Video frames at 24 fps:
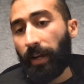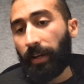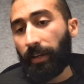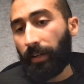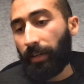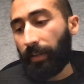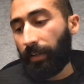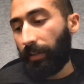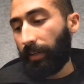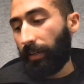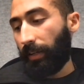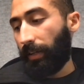dead
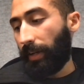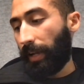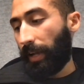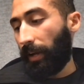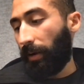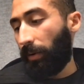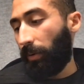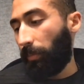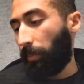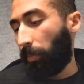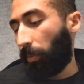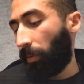on
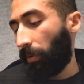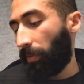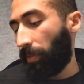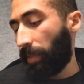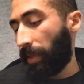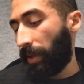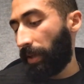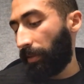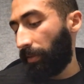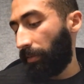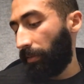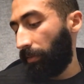how
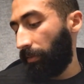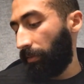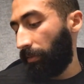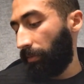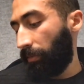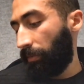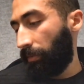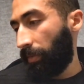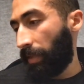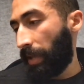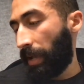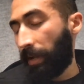important
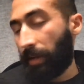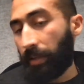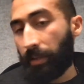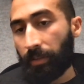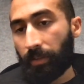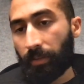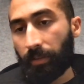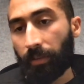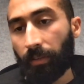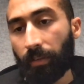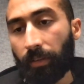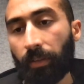that
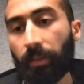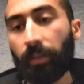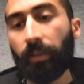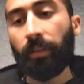is.